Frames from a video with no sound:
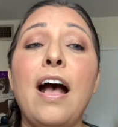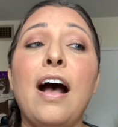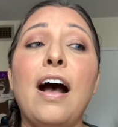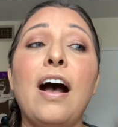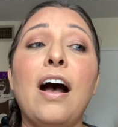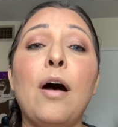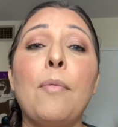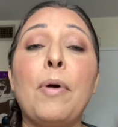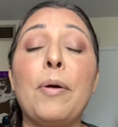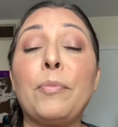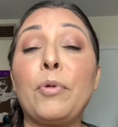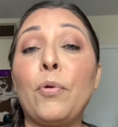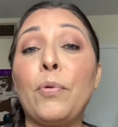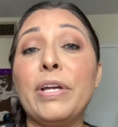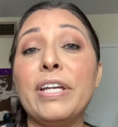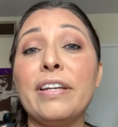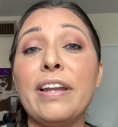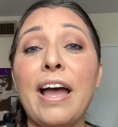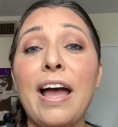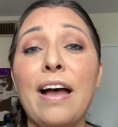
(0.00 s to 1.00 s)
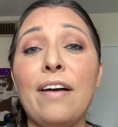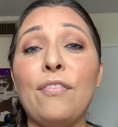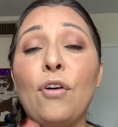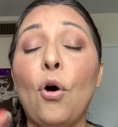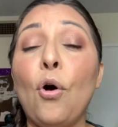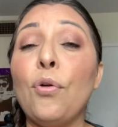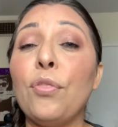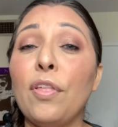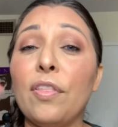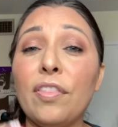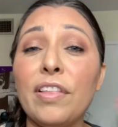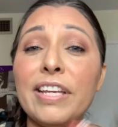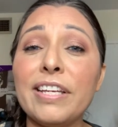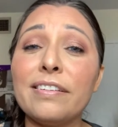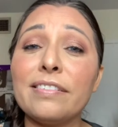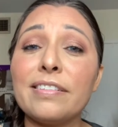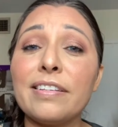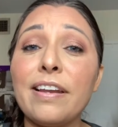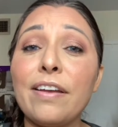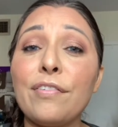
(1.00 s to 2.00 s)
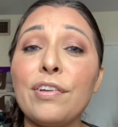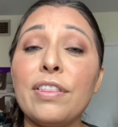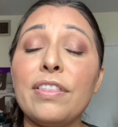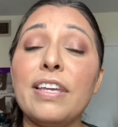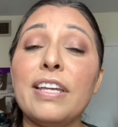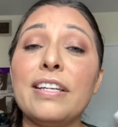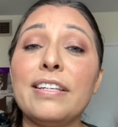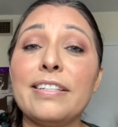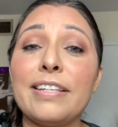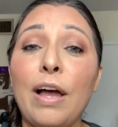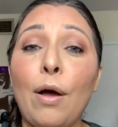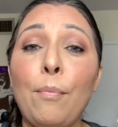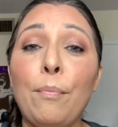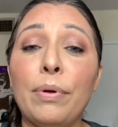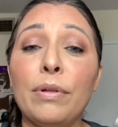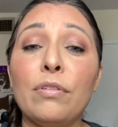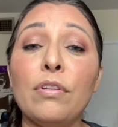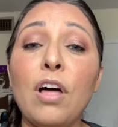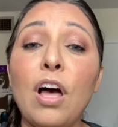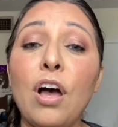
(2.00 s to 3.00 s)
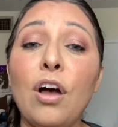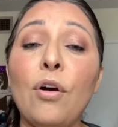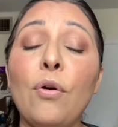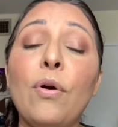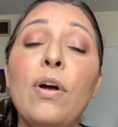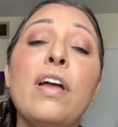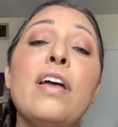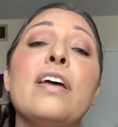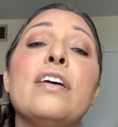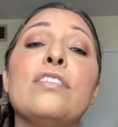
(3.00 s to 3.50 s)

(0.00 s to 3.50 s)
I'm going to have all the links and everything down below,